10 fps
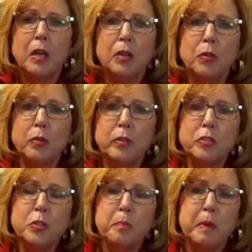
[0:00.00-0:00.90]
In order
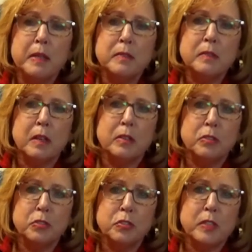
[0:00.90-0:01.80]
to best
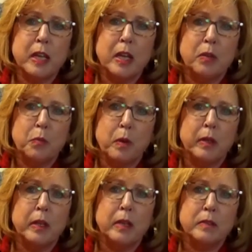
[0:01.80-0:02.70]
understand
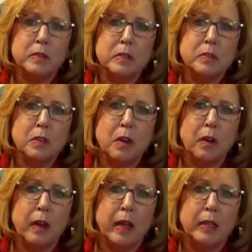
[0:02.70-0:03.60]
what SSR
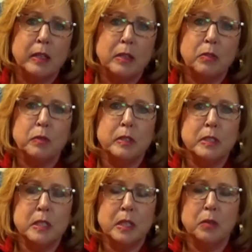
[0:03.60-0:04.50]

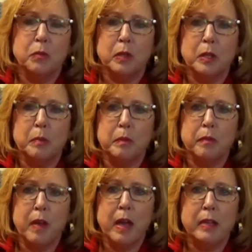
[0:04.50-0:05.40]
8310 really
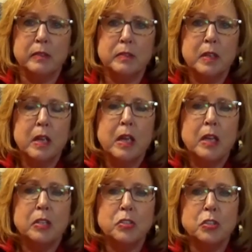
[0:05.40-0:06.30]
provides
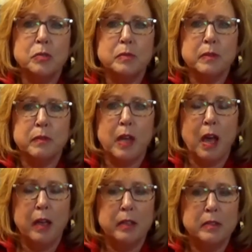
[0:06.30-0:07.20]
in terms of
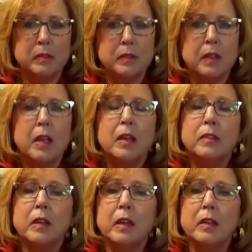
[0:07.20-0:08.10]
guidance,
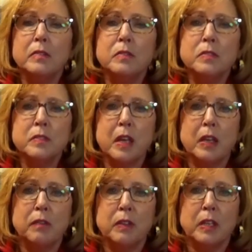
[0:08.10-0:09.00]
the
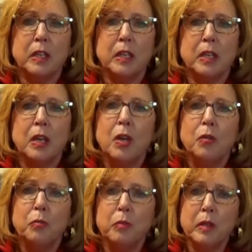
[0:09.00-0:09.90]
SSAVE
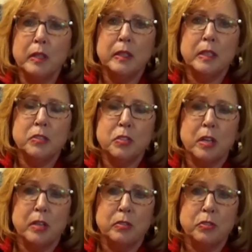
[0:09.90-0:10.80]
really needs to
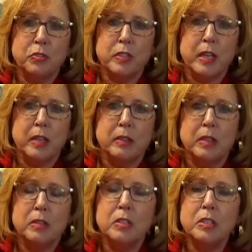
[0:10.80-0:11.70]
understand
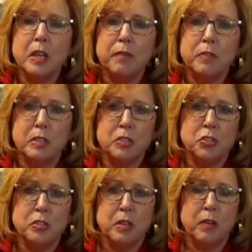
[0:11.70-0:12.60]
the
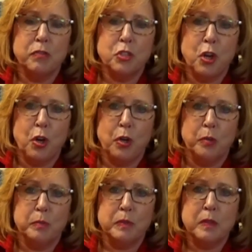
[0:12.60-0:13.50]
definition of
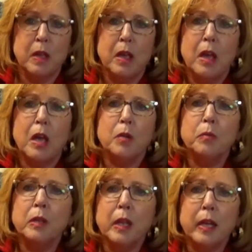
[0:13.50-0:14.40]
terms and
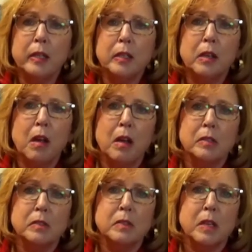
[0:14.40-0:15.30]
related
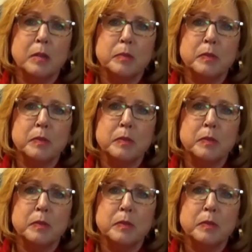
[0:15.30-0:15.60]
concepts